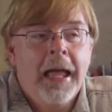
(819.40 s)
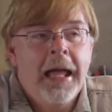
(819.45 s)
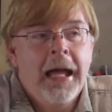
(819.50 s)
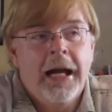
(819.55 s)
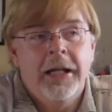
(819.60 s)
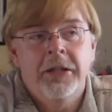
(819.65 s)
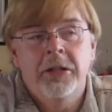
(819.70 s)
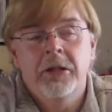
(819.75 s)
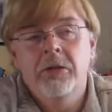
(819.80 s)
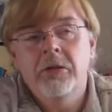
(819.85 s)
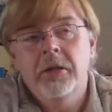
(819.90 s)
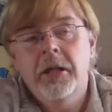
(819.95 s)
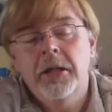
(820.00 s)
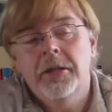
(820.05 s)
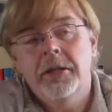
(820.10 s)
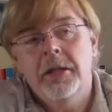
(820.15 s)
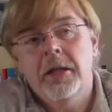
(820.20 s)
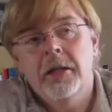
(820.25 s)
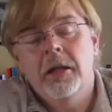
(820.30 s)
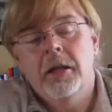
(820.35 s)
And to do
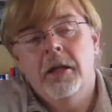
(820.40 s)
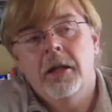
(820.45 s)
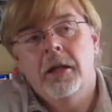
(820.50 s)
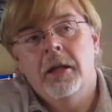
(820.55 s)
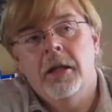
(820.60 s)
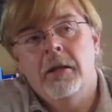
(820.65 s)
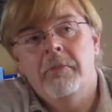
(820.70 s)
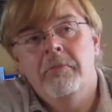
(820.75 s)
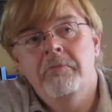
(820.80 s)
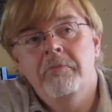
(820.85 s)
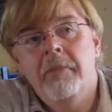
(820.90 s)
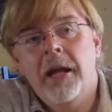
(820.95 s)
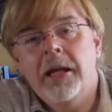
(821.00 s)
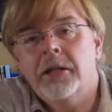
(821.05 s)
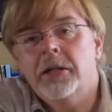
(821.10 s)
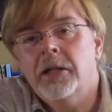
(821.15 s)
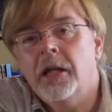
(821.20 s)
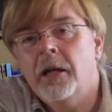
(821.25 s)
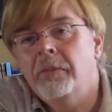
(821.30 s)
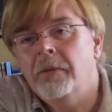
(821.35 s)
this, they
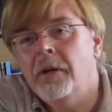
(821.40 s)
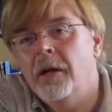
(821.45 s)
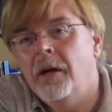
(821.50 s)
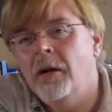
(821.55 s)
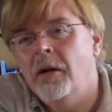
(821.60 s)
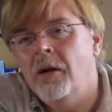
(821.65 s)
mixed up